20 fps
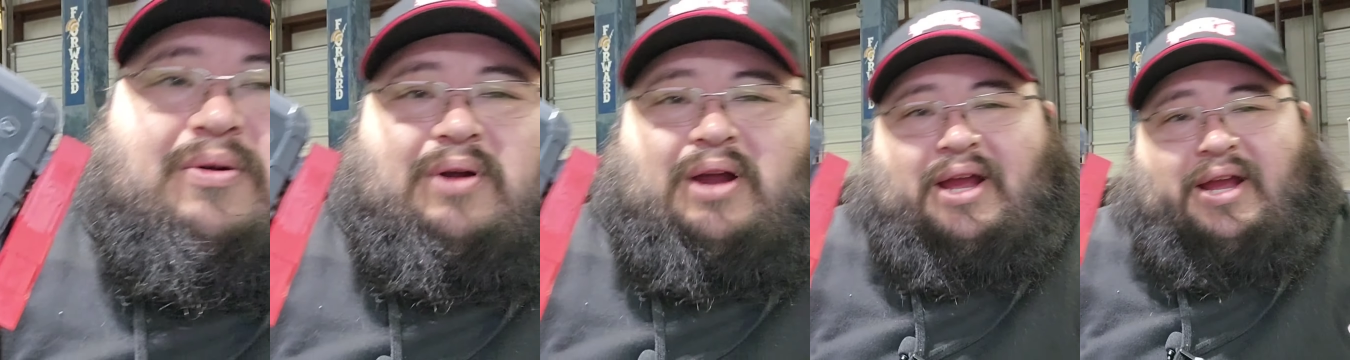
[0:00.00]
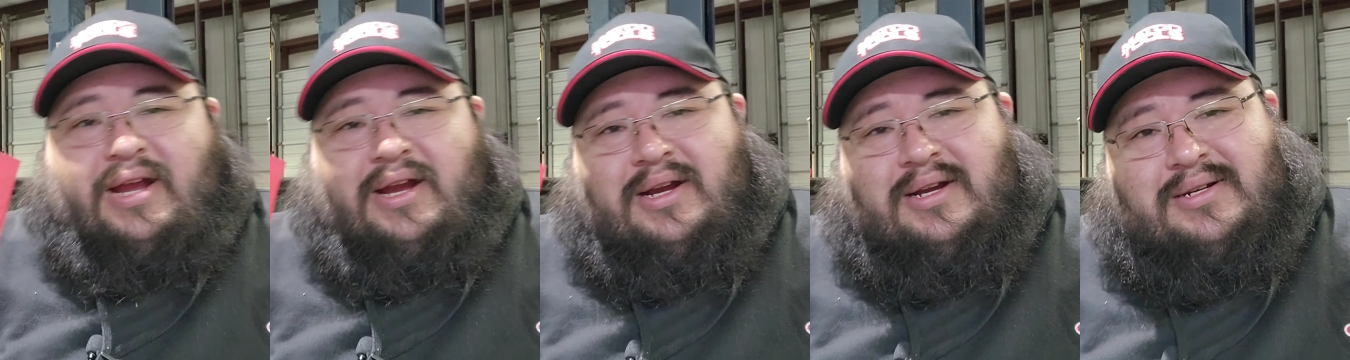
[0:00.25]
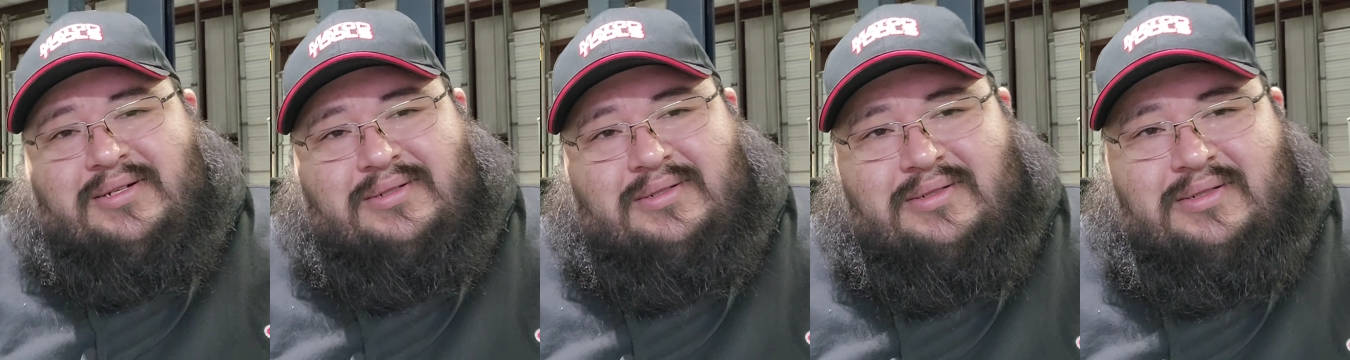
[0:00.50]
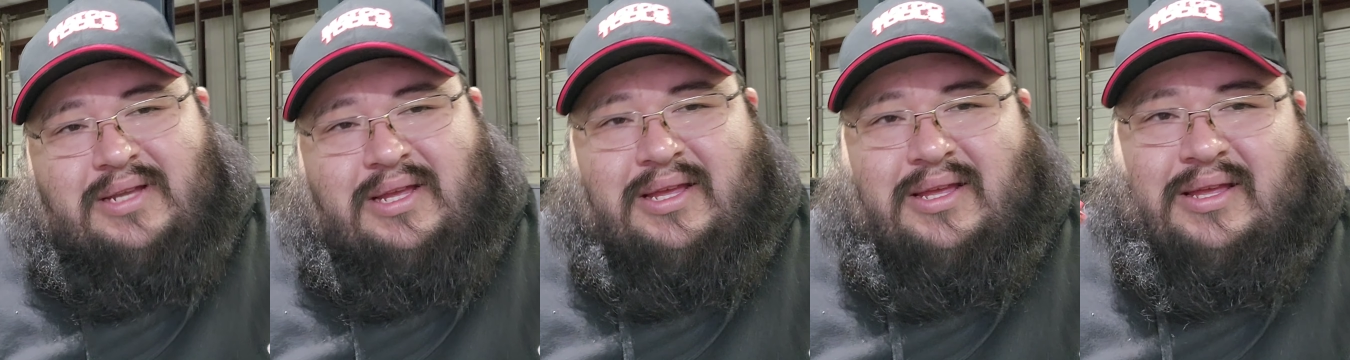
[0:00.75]
right here,
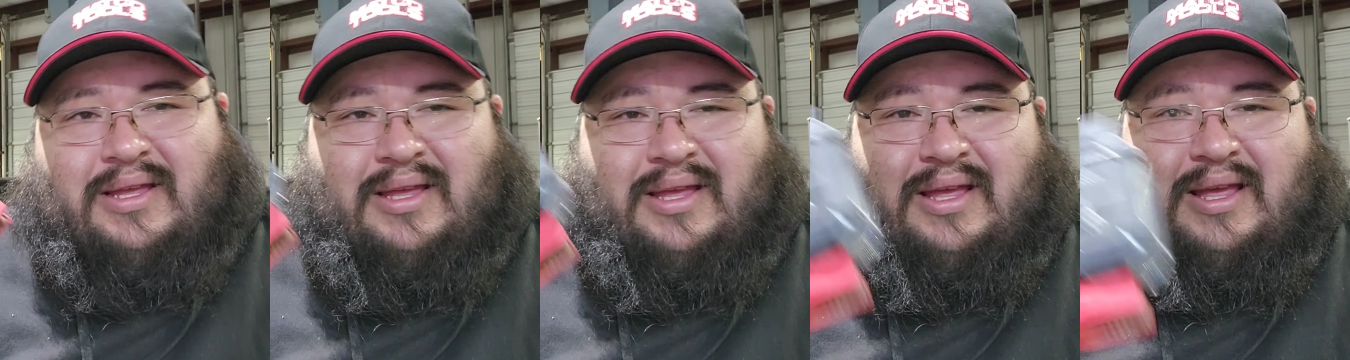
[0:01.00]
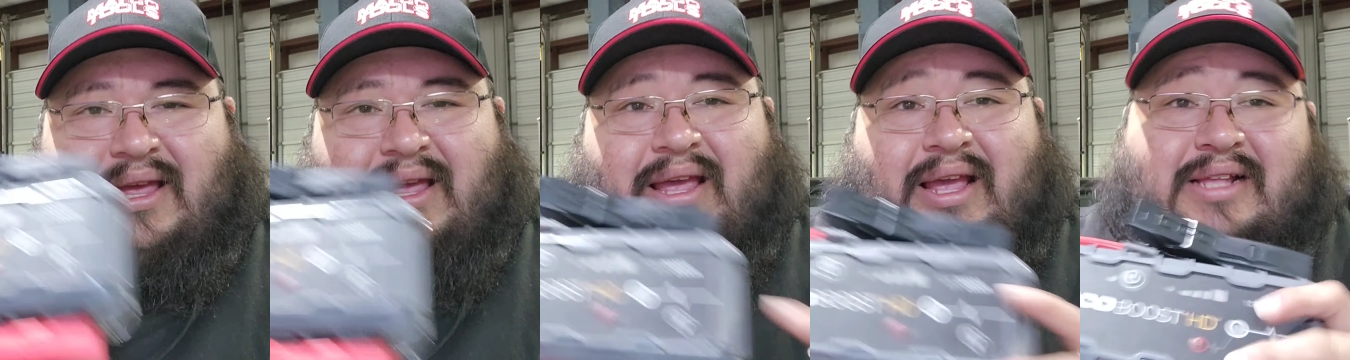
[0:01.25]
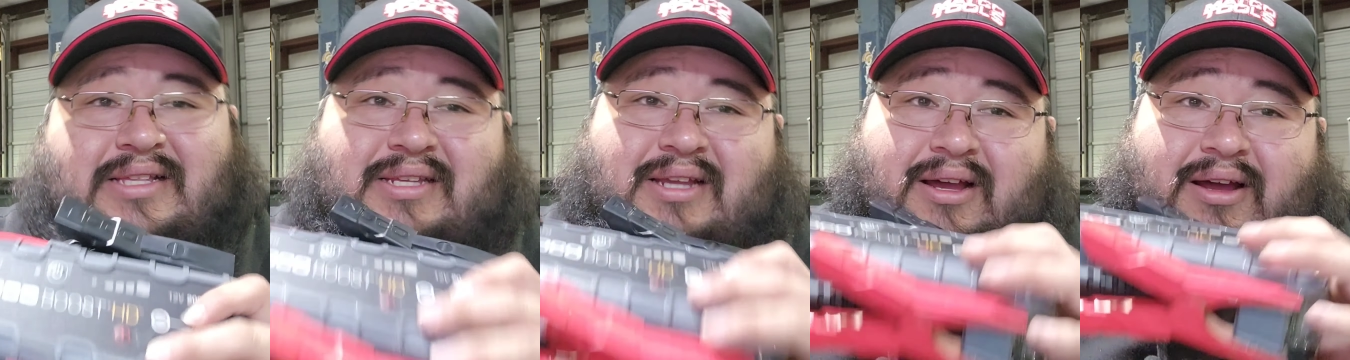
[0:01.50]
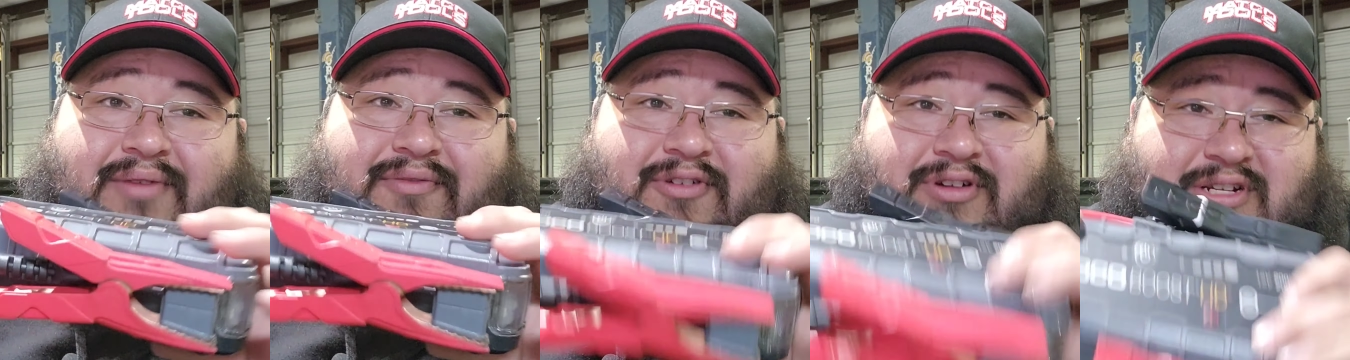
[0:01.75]
it's
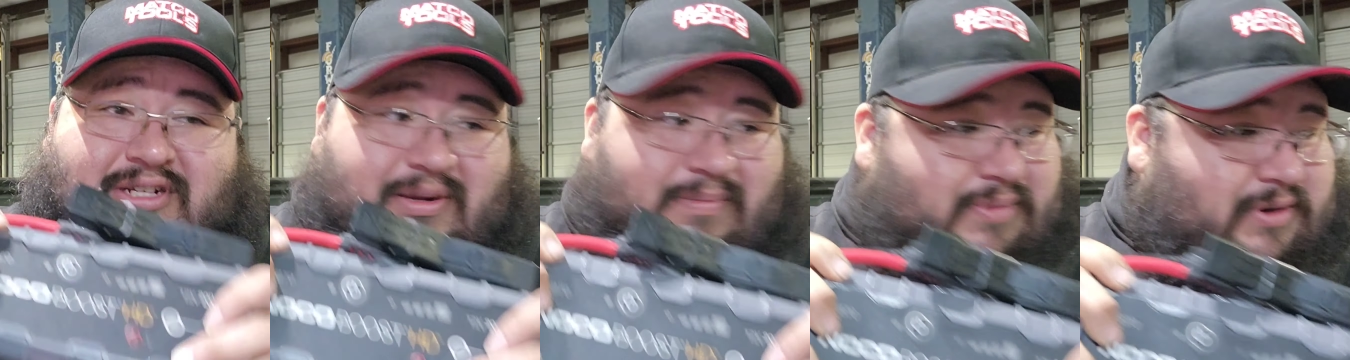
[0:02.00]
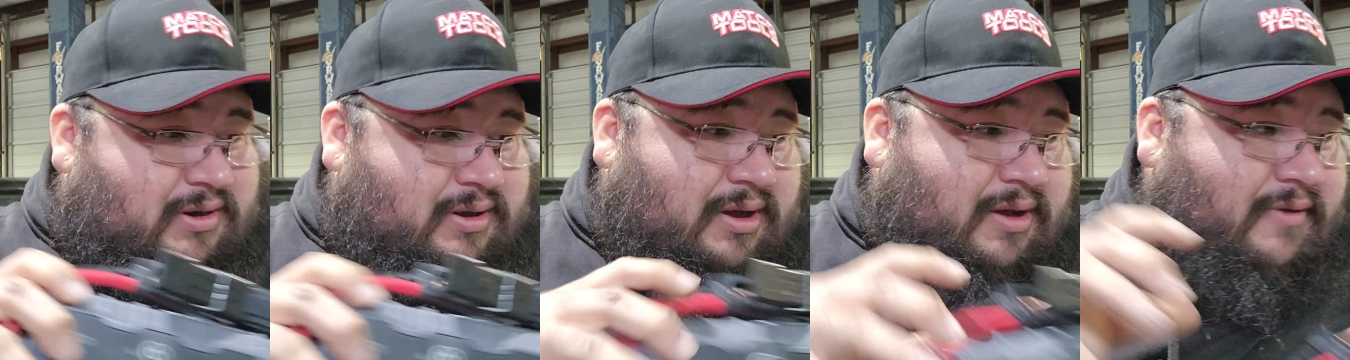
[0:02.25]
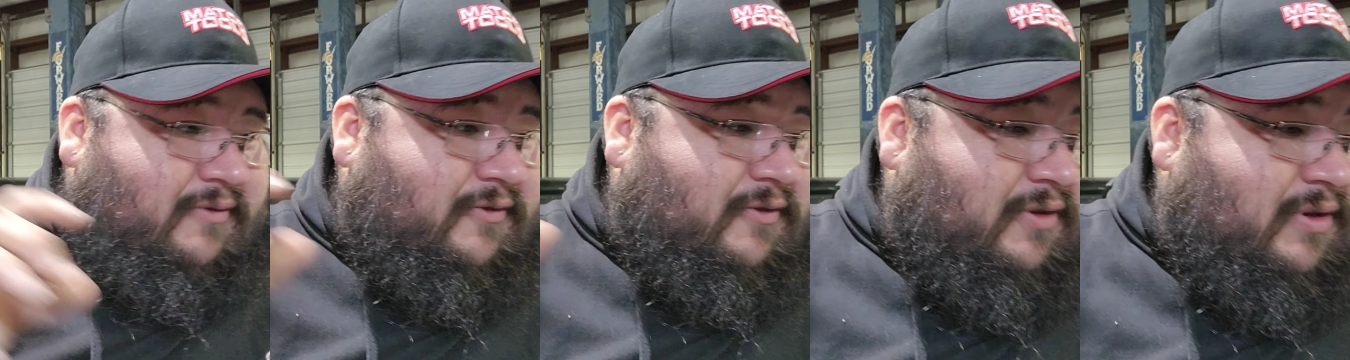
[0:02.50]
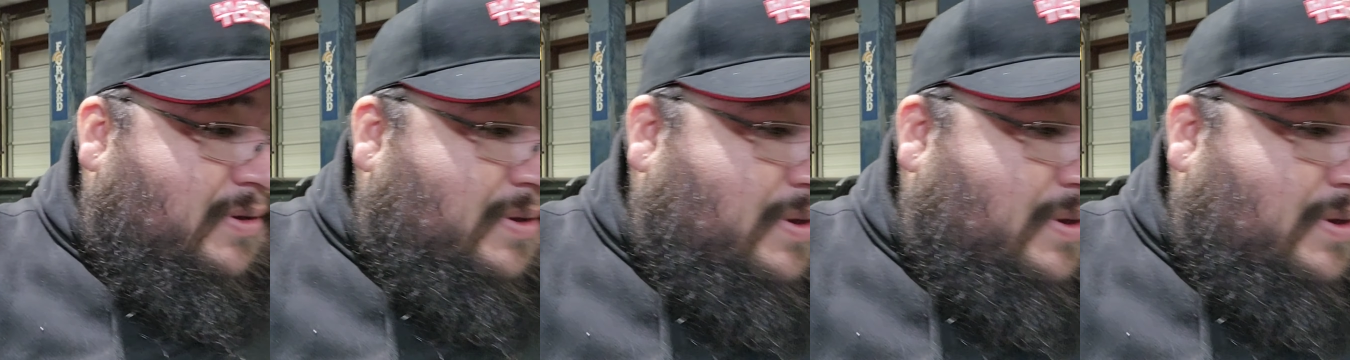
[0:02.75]
good for jumping off,